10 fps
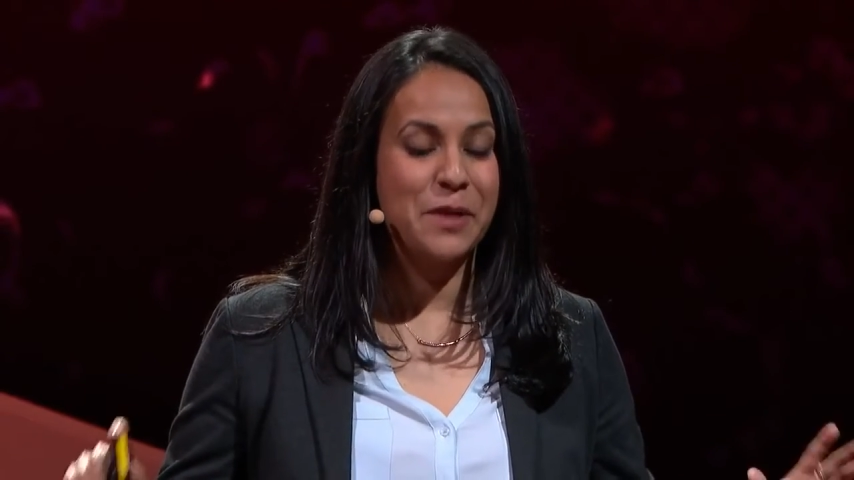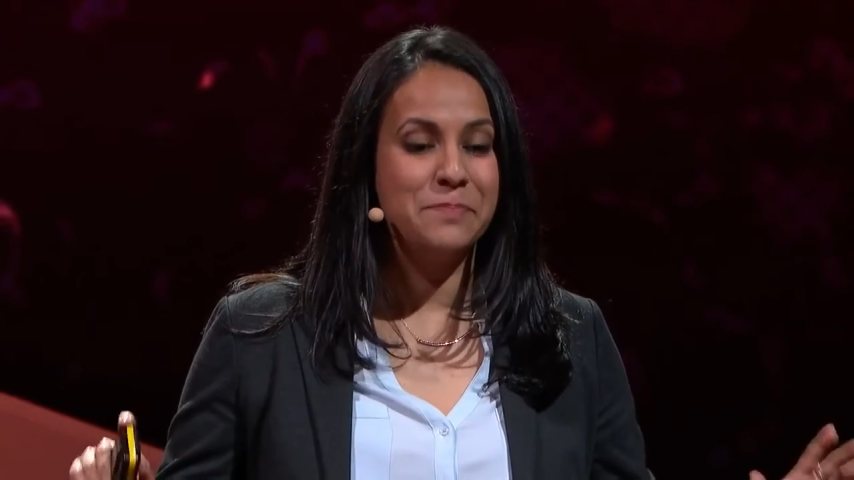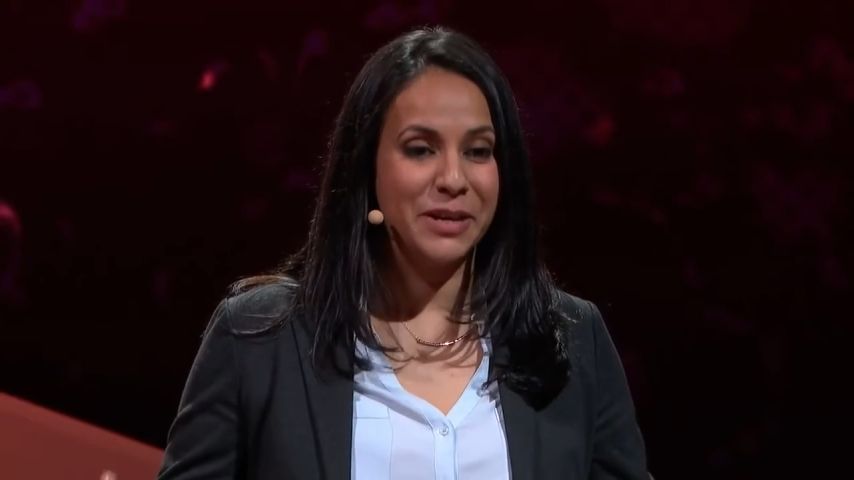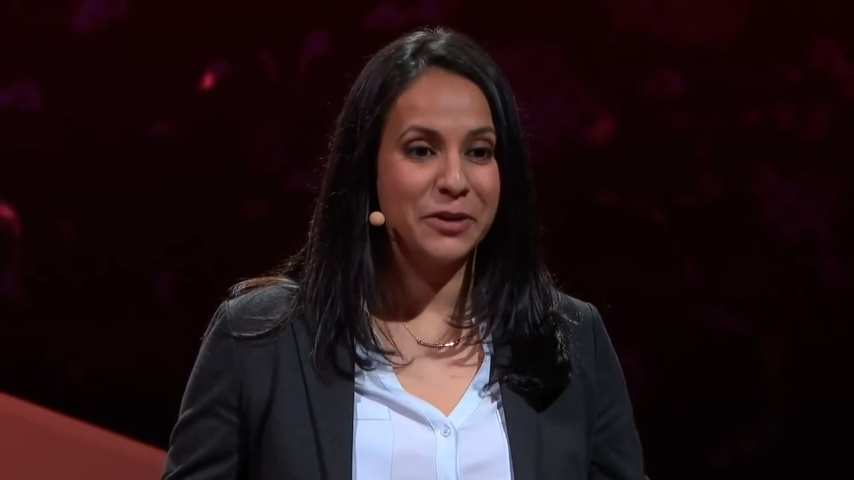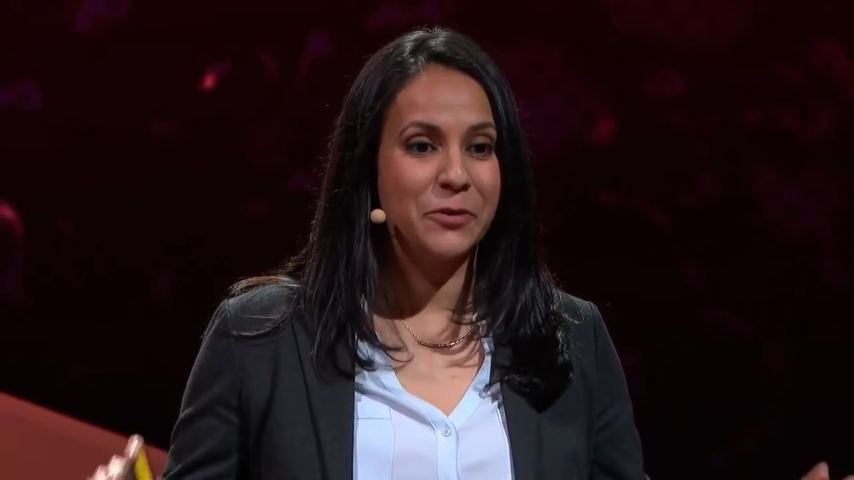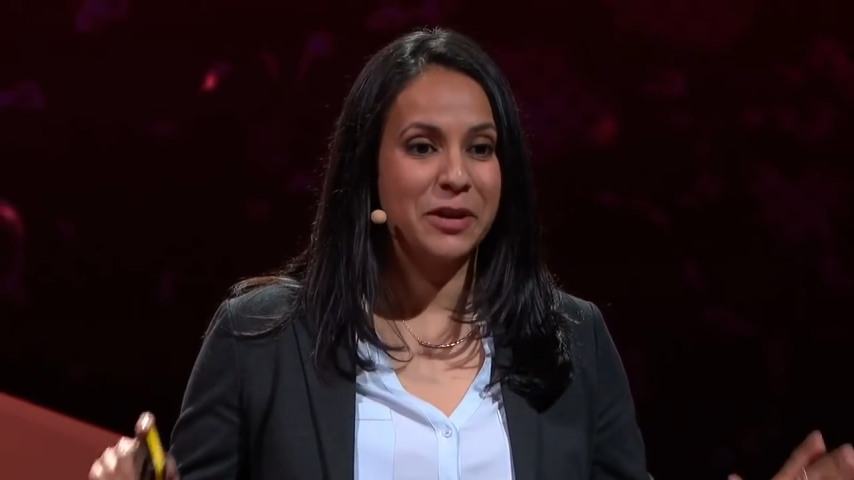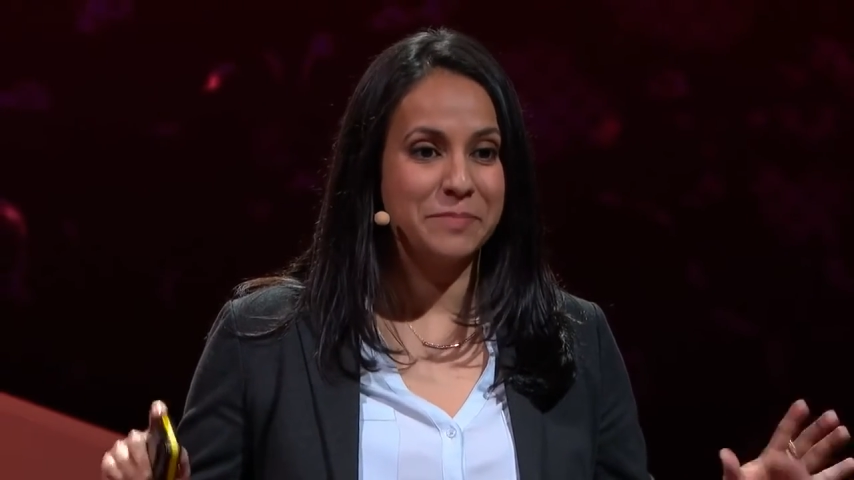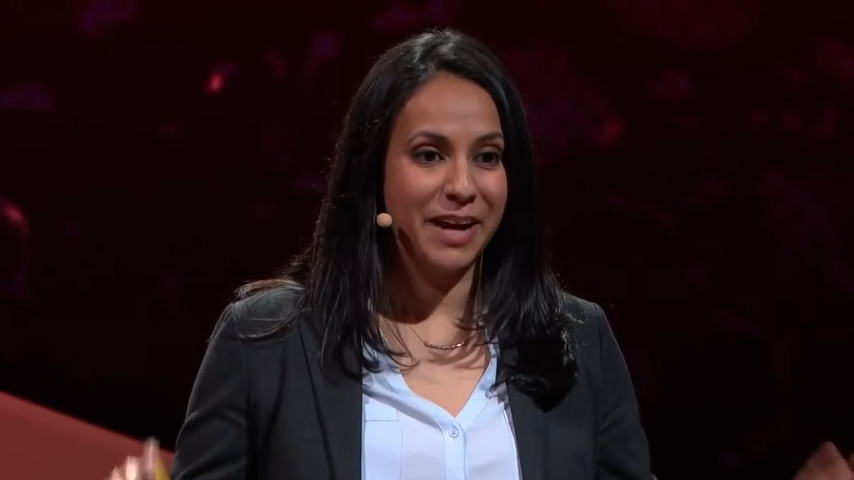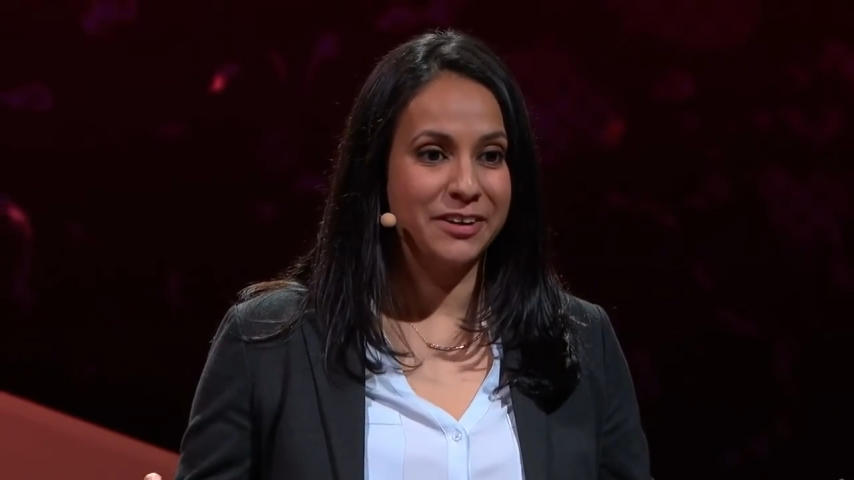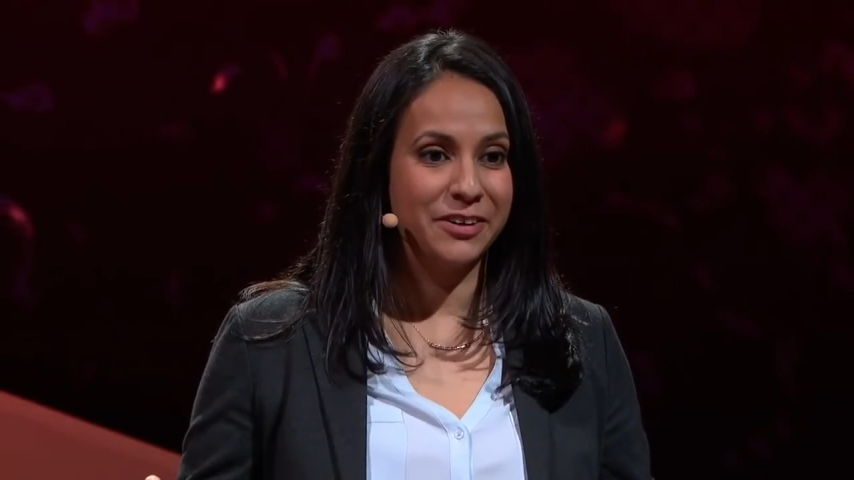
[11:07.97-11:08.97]
a Bitcoin
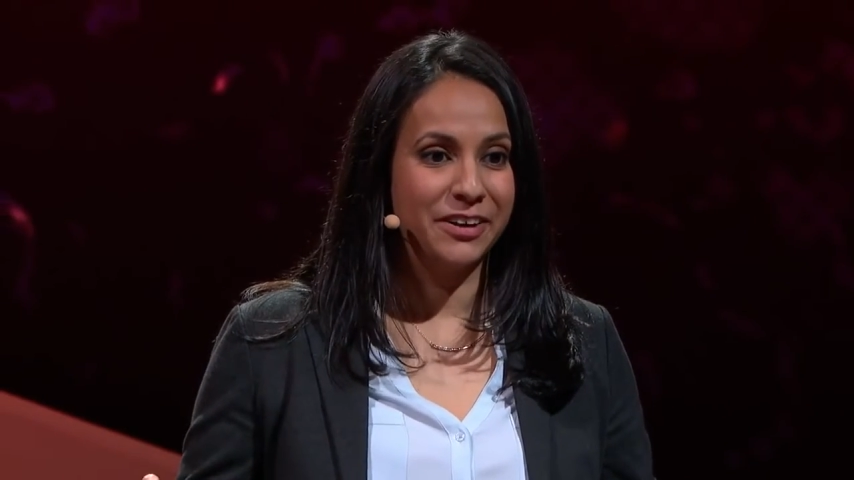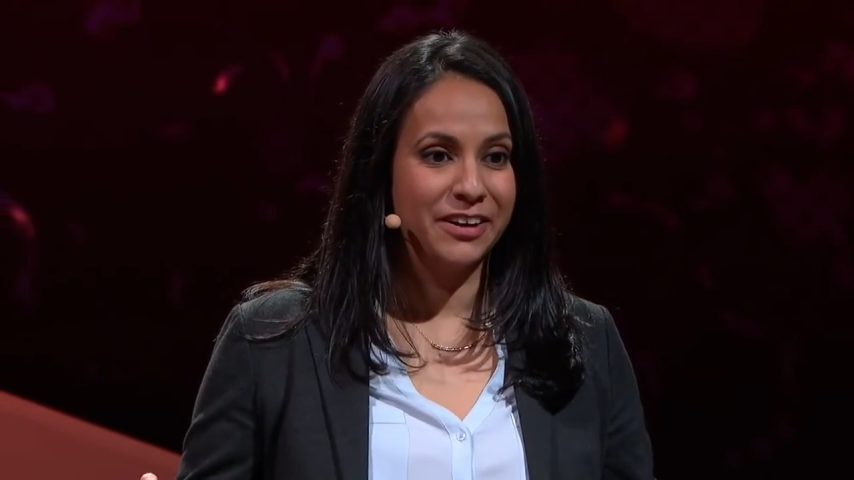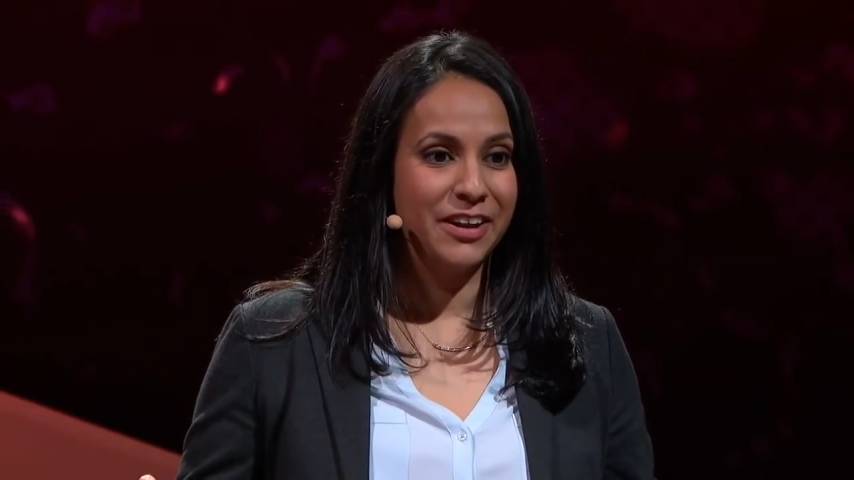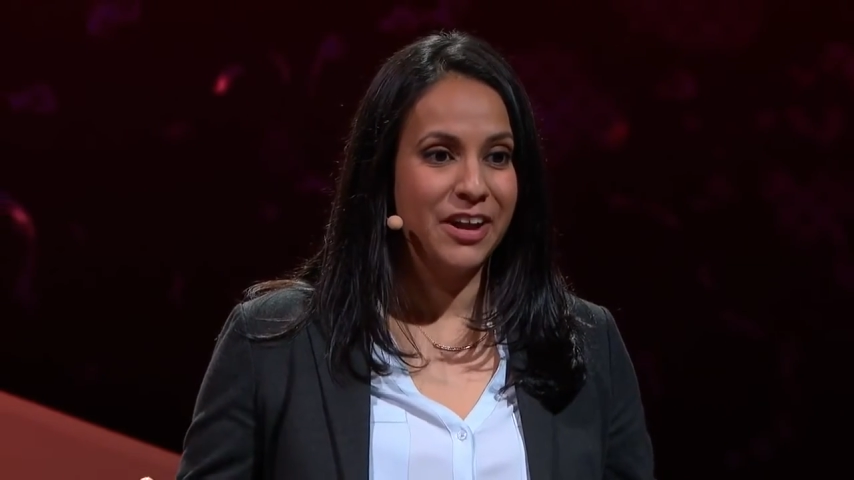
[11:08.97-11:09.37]
miner.